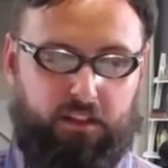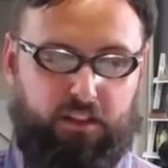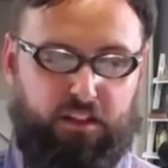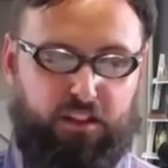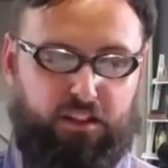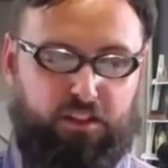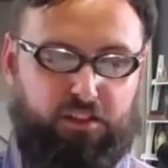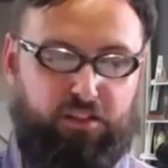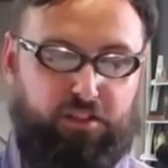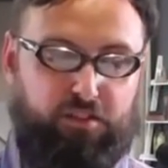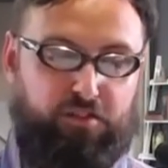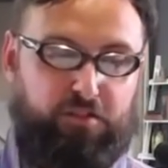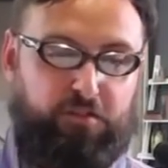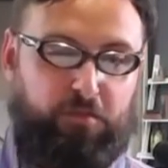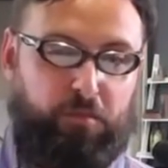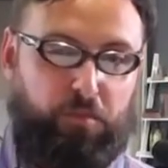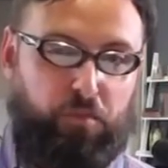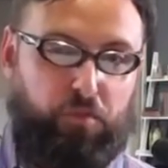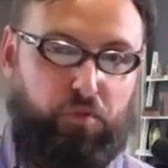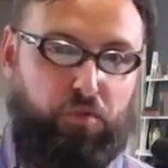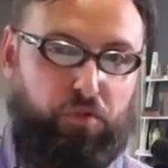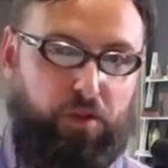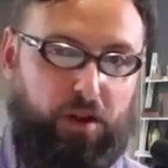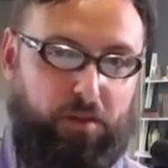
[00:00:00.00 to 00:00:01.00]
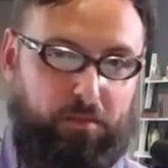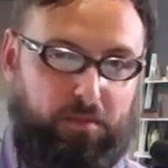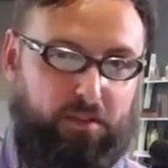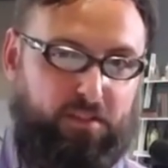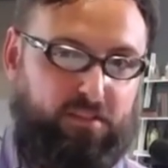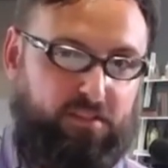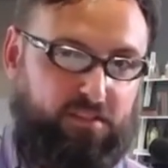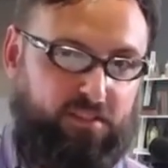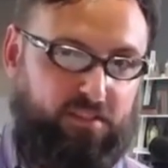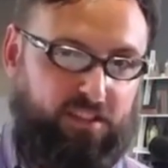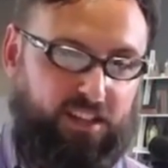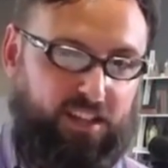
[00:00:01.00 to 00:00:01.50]
the
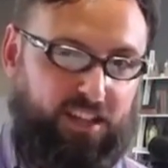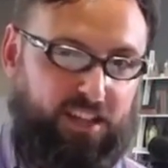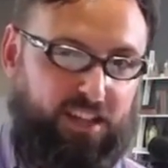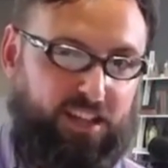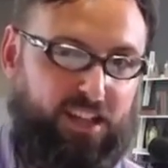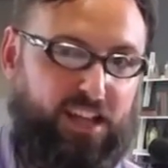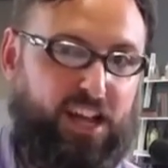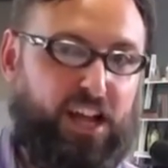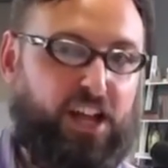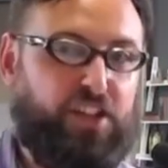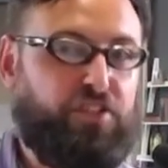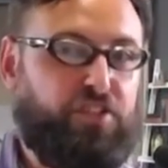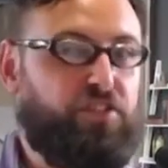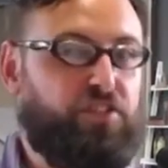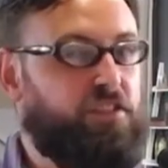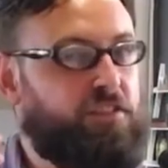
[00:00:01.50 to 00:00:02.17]
supremacy and the